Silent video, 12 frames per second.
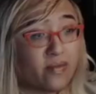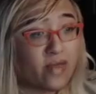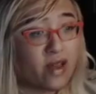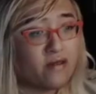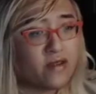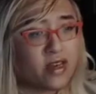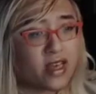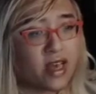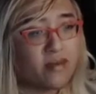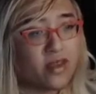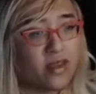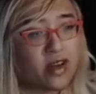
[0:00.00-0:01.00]
Over
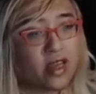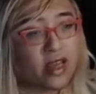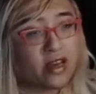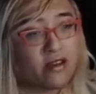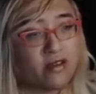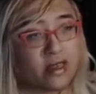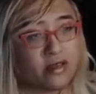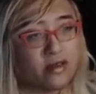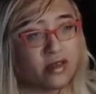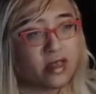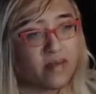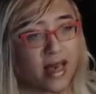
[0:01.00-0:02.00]
time, you're going to get
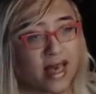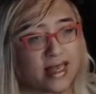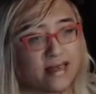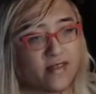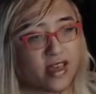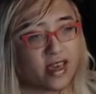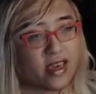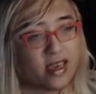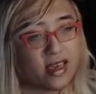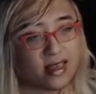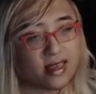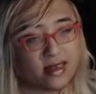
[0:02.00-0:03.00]
crystals passively.
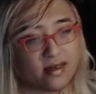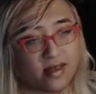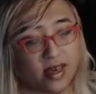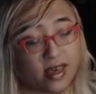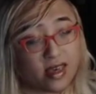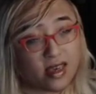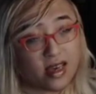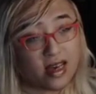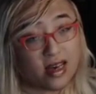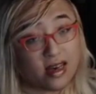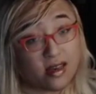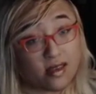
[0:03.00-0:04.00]
So like
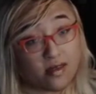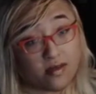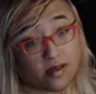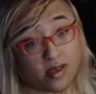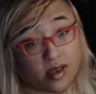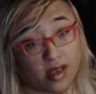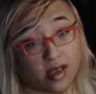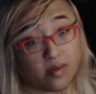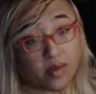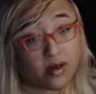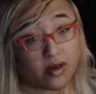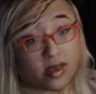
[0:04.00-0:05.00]
through the daily
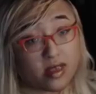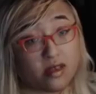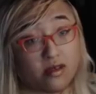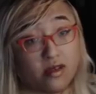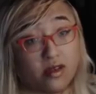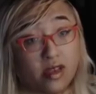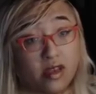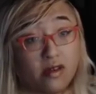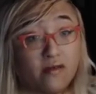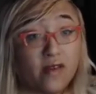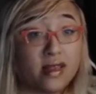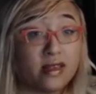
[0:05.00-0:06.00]
bonus, through doing new
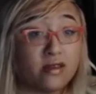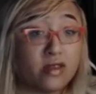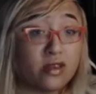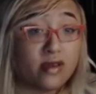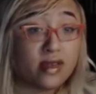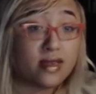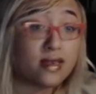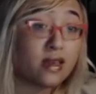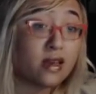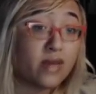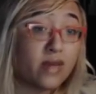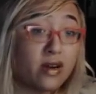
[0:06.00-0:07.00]
events, new stories as they
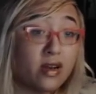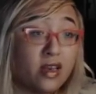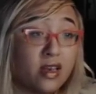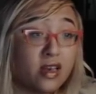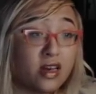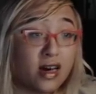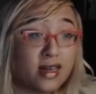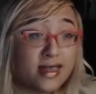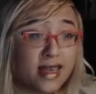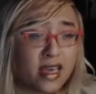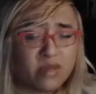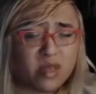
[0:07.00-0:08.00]
come out.
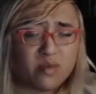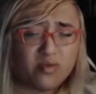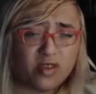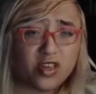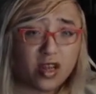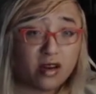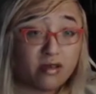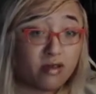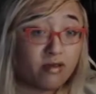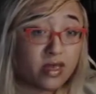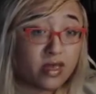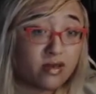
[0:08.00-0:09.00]
Side Games is pretty generous with
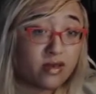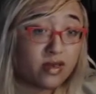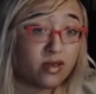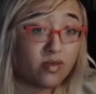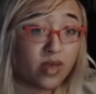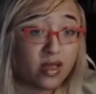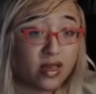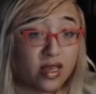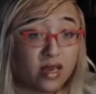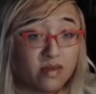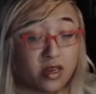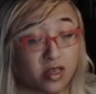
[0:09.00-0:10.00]
crystals. There'll be a lot of
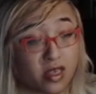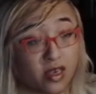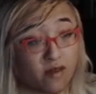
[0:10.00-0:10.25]
times they just give